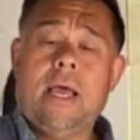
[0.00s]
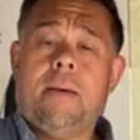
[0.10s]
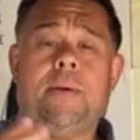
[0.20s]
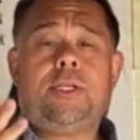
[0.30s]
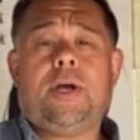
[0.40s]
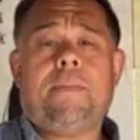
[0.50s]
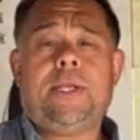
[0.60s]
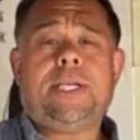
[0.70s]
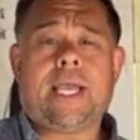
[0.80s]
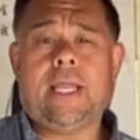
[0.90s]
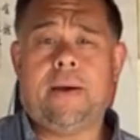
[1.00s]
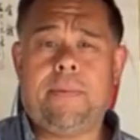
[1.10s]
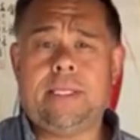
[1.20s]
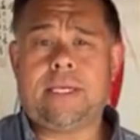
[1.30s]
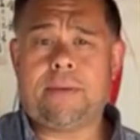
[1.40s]
but chop your chicken up
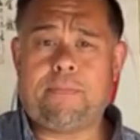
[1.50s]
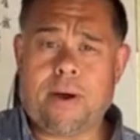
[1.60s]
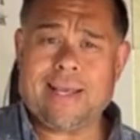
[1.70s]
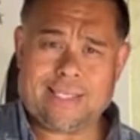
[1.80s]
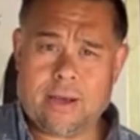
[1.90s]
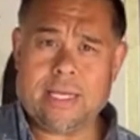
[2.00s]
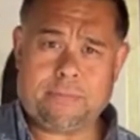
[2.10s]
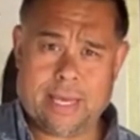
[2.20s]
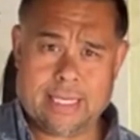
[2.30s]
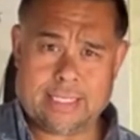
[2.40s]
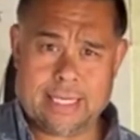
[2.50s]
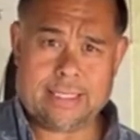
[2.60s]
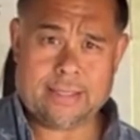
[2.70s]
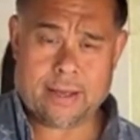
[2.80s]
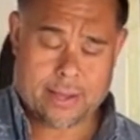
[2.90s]
into bite-sized pieces,
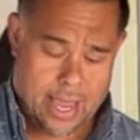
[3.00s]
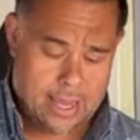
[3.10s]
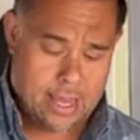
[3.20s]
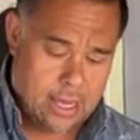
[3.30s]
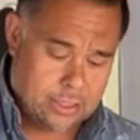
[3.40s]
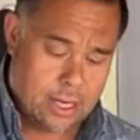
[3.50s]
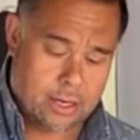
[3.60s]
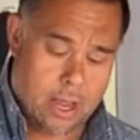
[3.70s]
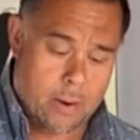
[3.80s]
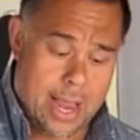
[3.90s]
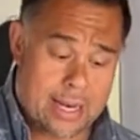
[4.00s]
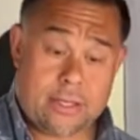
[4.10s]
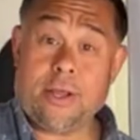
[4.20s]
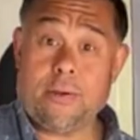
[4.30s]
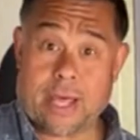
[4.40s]
okay? So go ahead and
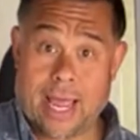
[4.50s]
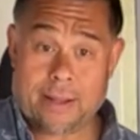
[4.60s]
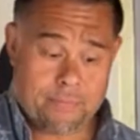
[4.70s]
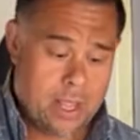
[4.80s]
do that.